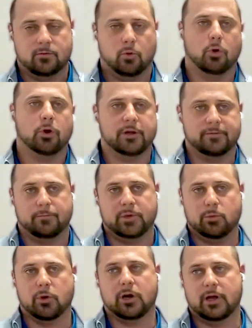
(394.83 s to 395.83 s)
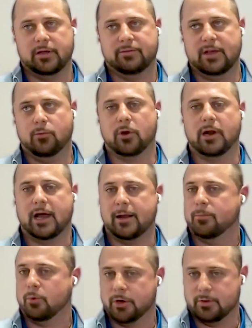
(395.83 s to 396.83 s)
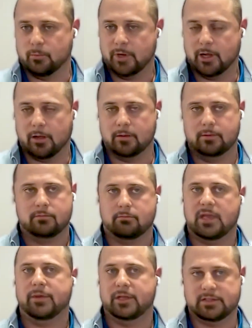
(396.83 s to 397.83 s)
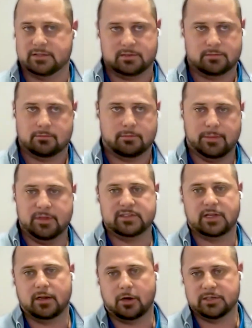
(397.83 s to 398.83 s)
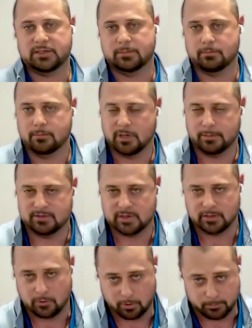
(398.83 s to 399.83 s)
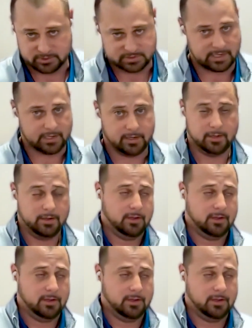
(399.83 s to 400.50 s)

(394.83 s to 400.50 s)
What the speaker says: Or if they weren't onboarded well, maybe it's on our team, maybe it's on the corporate side,